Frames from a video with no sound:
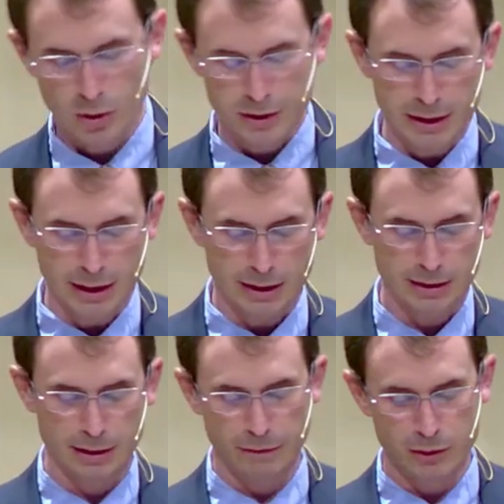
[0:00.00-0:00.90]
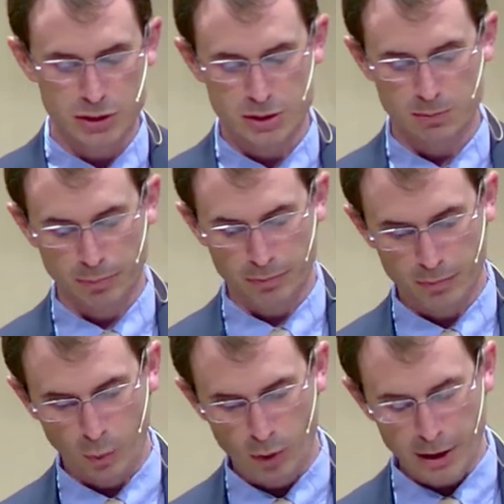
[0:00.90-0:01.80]
Well, I think if you just,
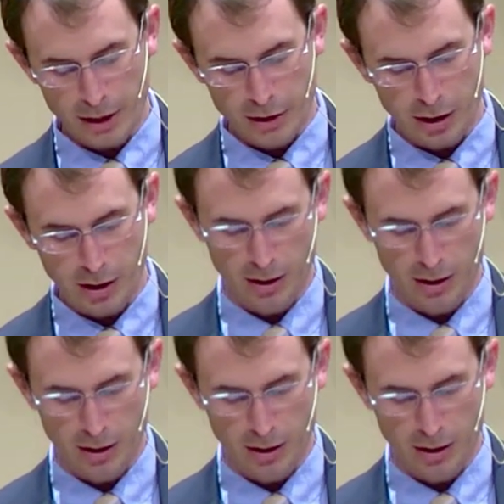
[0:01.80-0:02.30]
we better